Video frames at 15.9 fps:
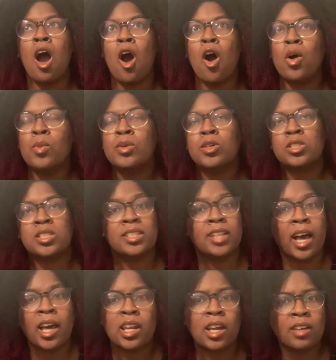Almost
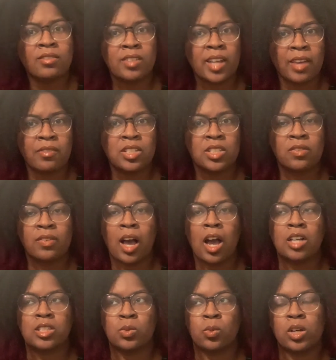none of David's
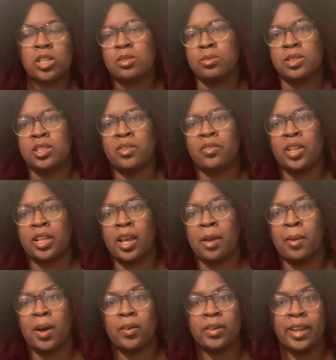vlogs were specifically
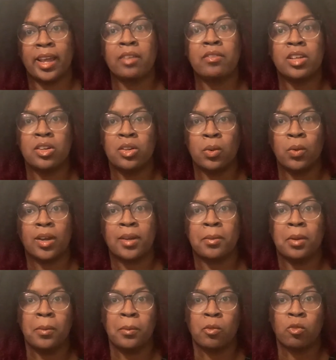about David doing
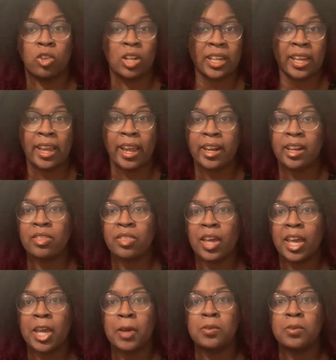really anything.